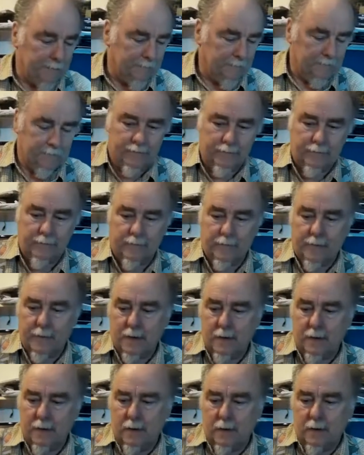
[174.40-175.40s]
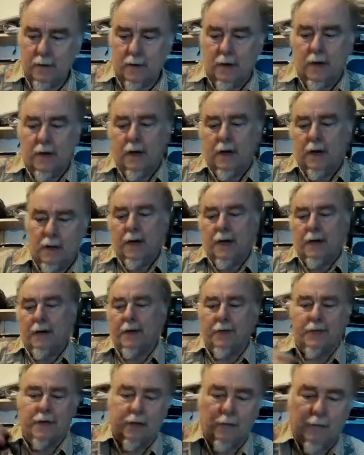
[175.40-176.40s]
mount that works much the same way, which is
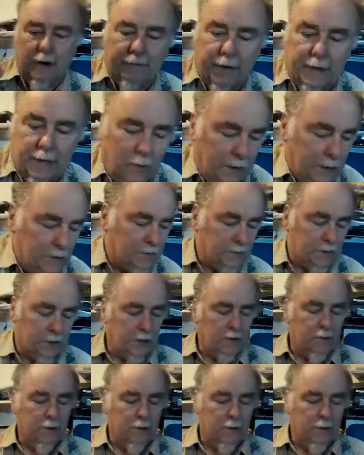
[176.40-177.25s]
quite good for snorkeling.